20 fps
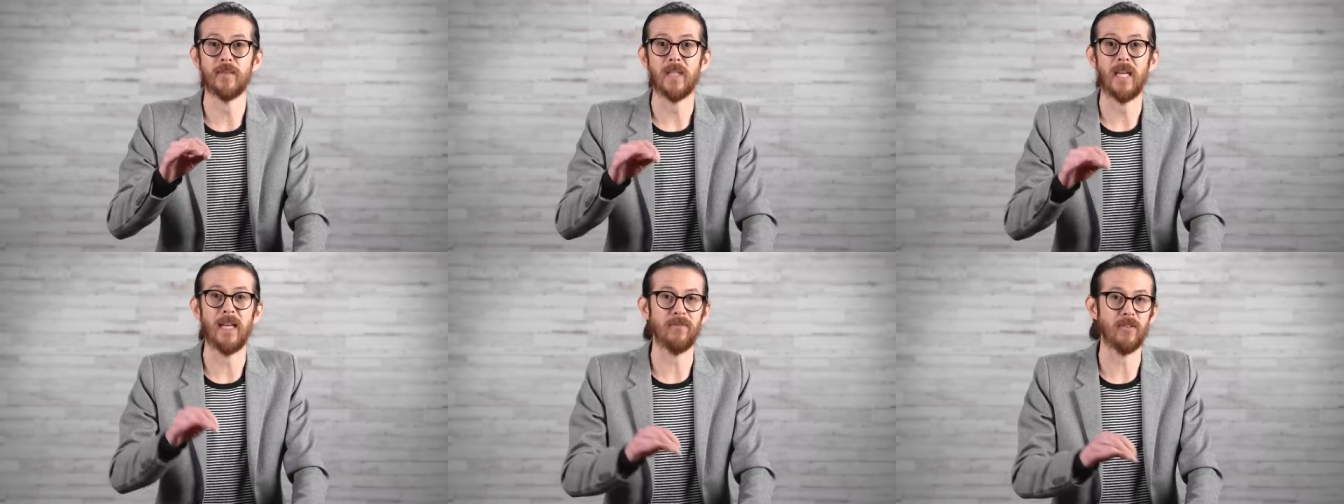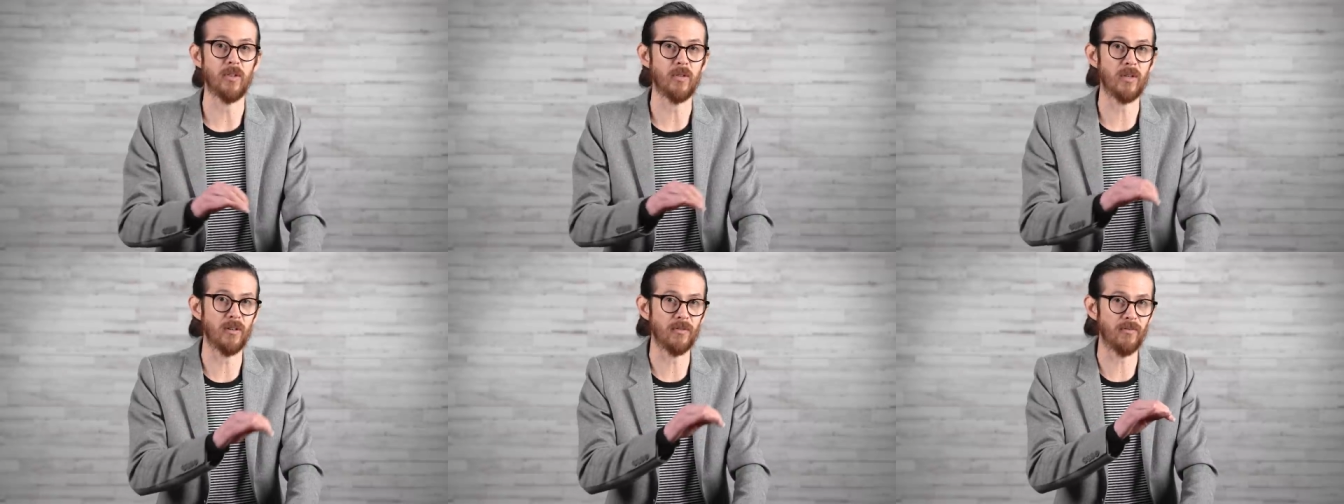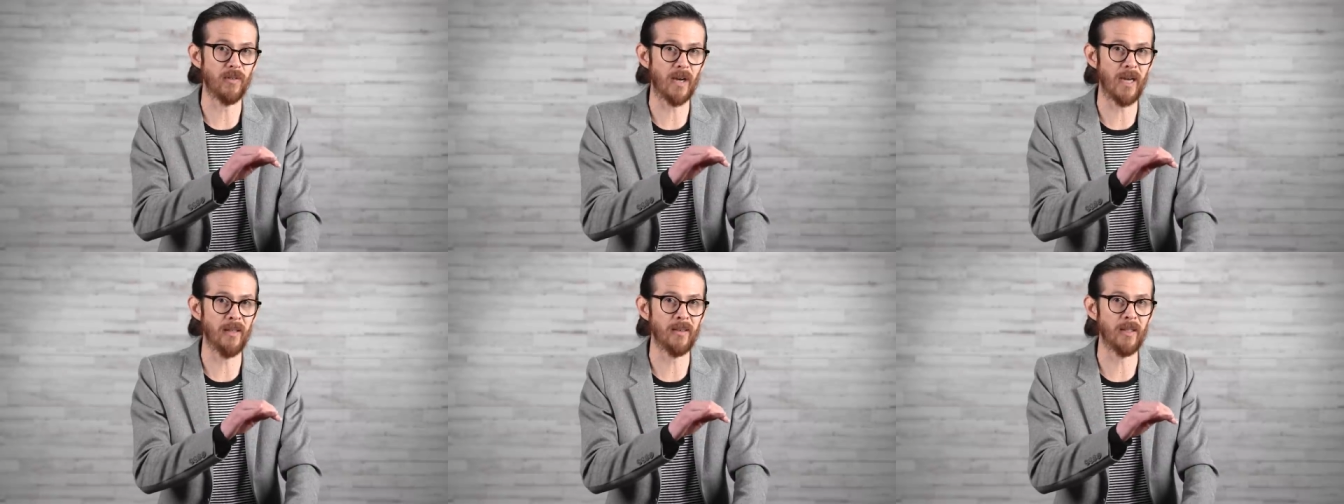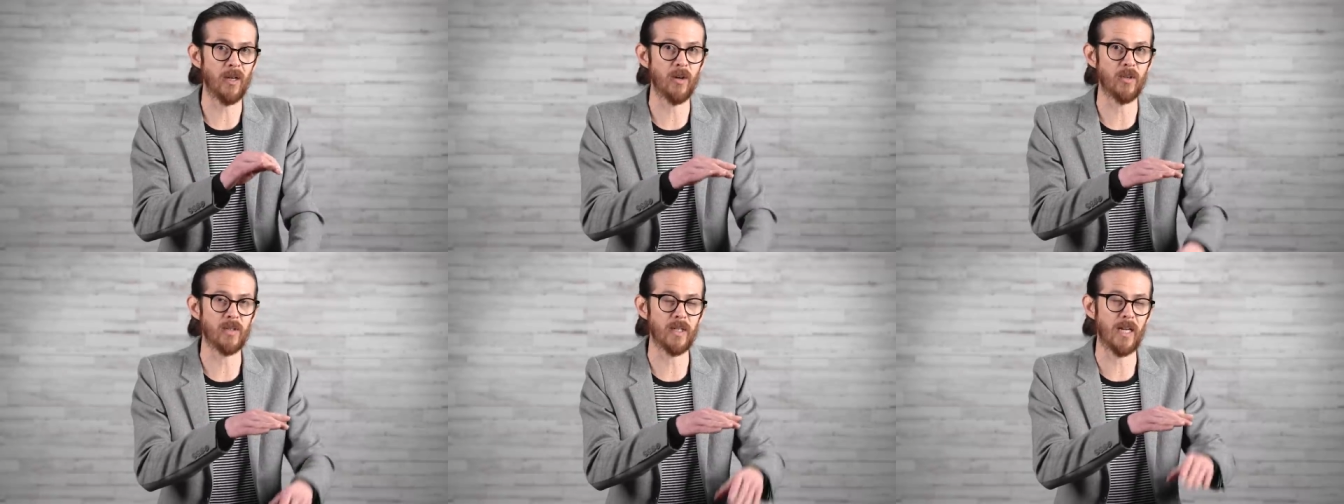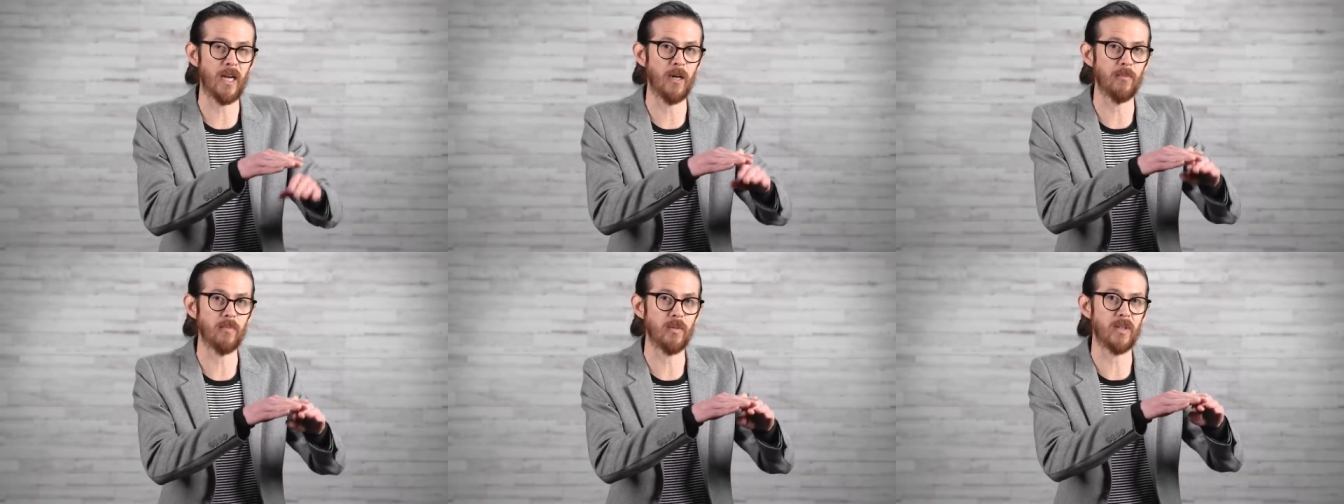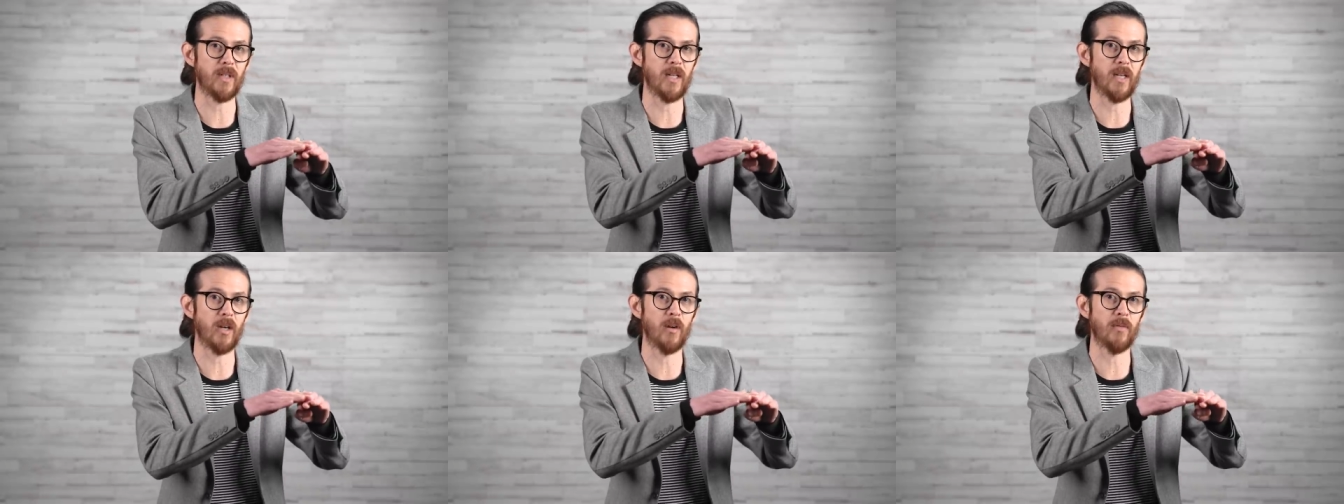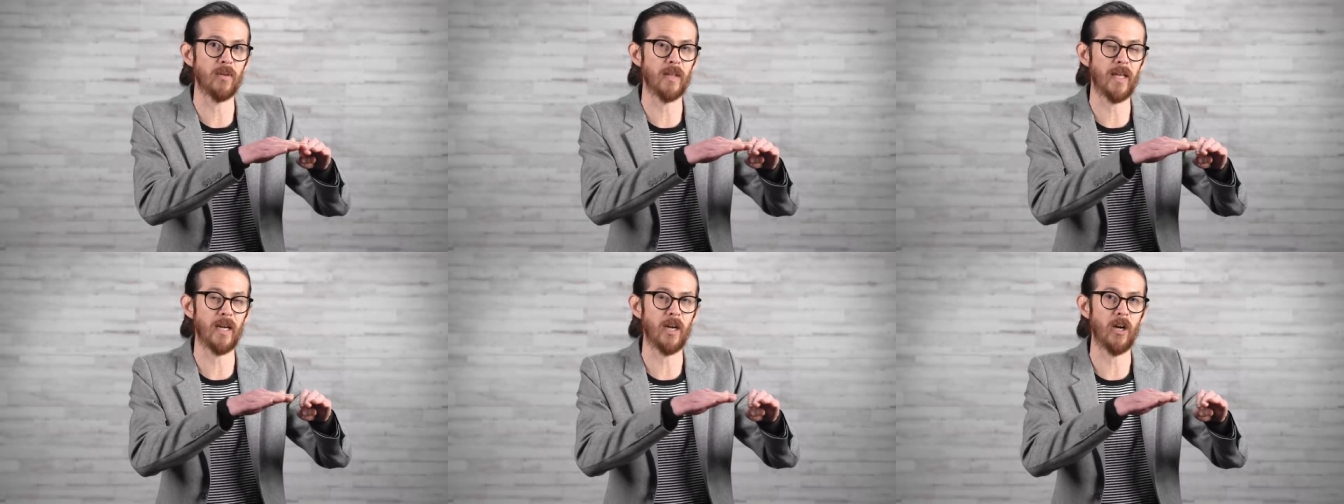If you can find those that help you get
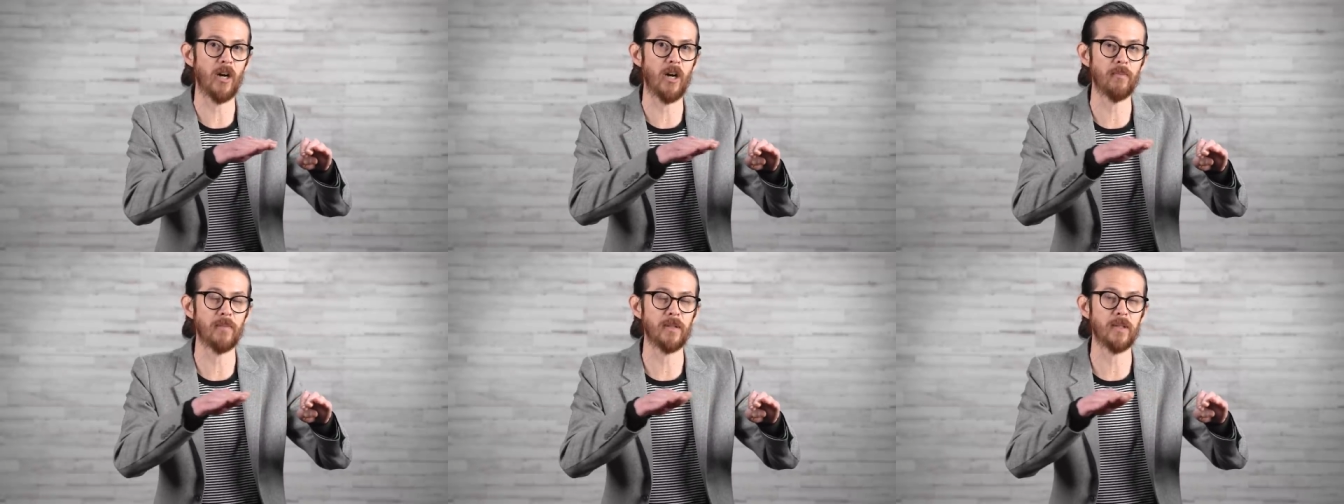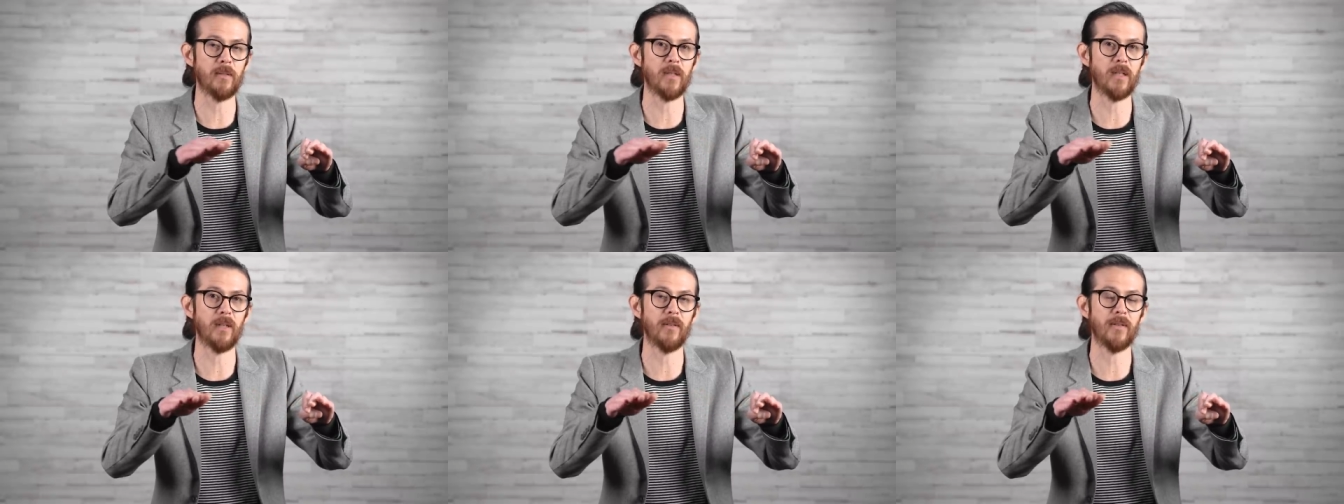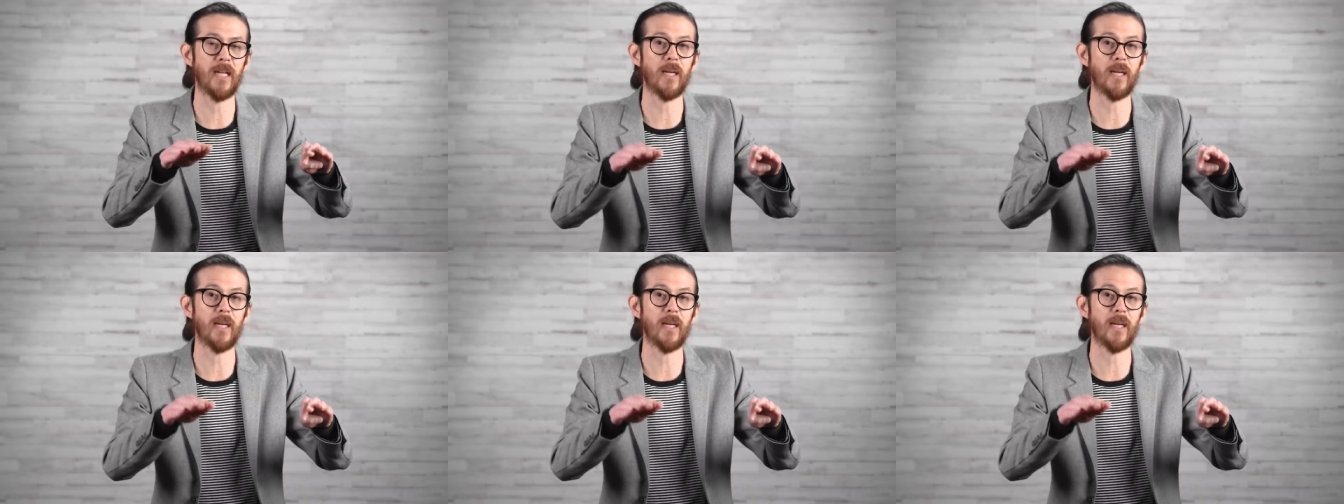over that hump in the middle of